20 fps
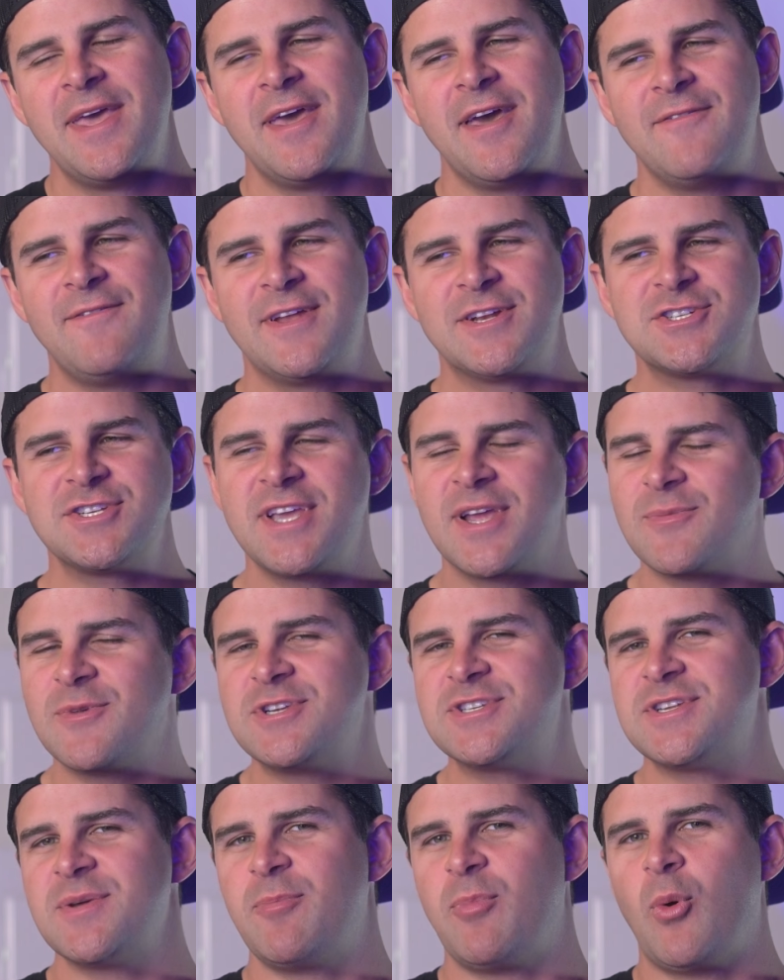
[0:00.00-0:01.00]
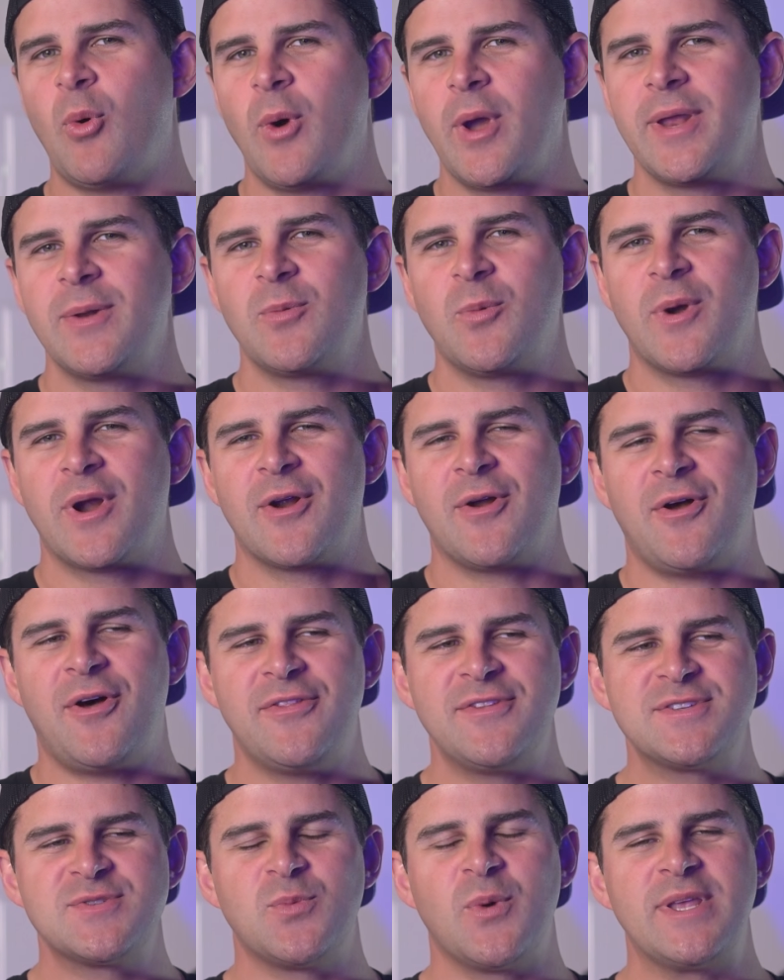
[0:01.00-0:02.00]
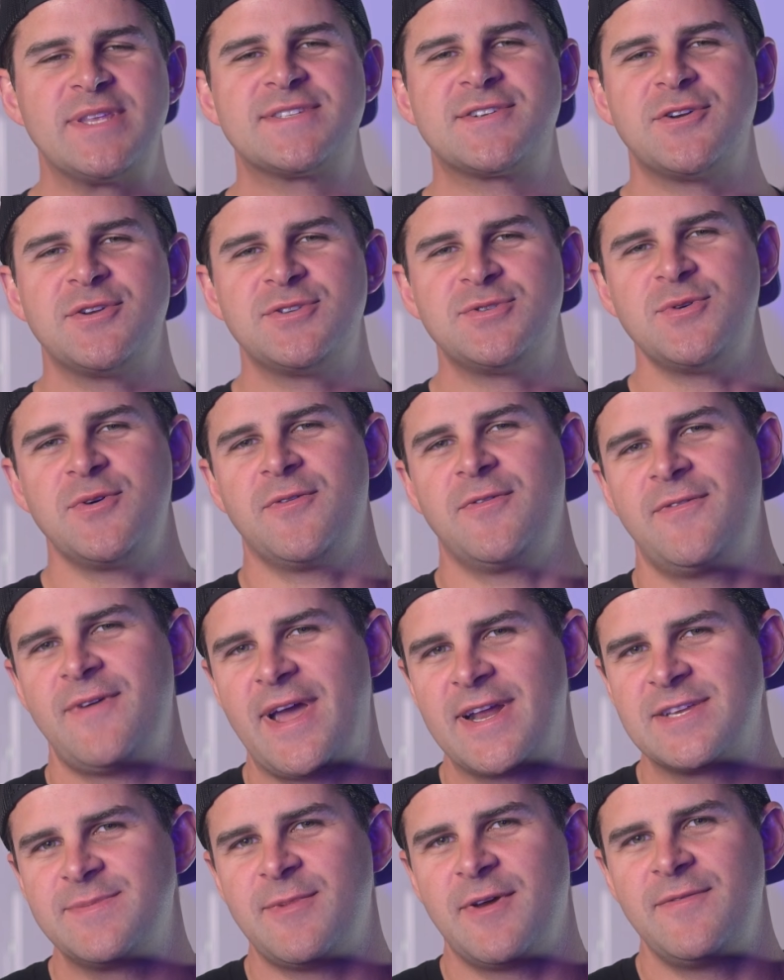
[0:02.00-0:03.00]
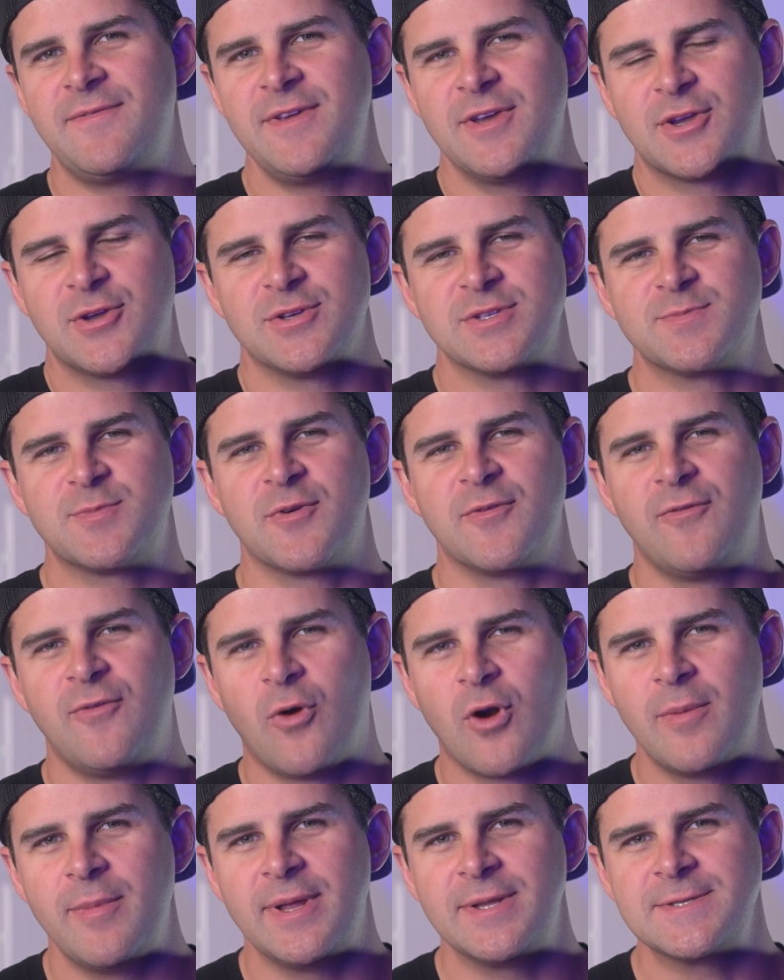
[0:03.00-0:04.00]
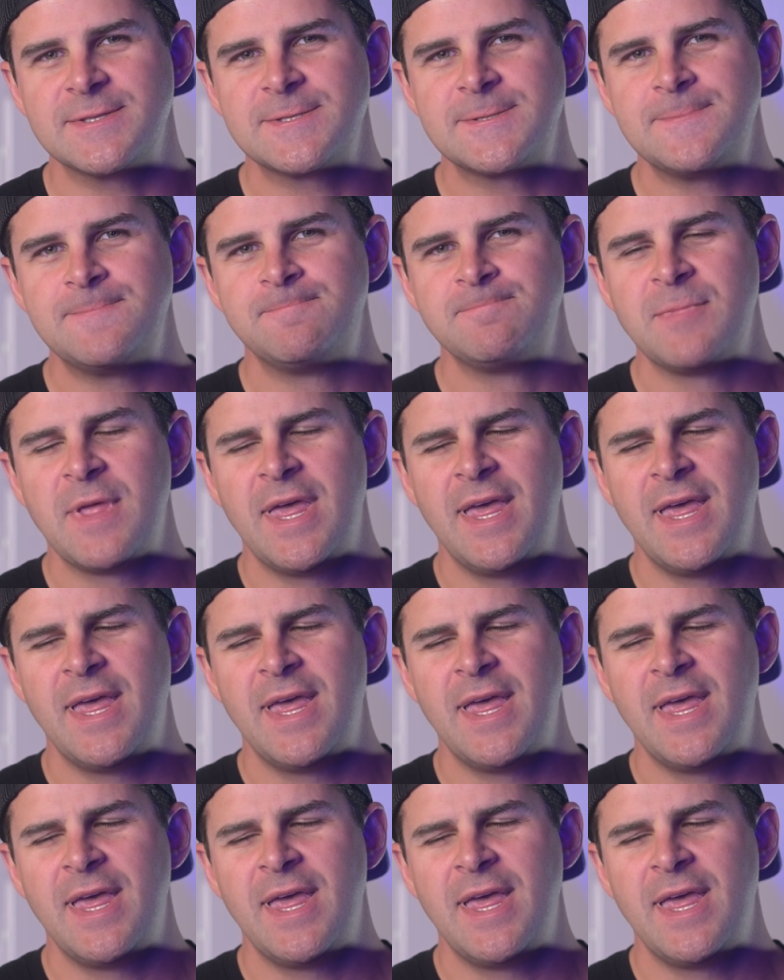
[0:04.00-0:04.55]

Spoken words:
Eventually I reached a point where all this weight started to affect my vehicle's performance.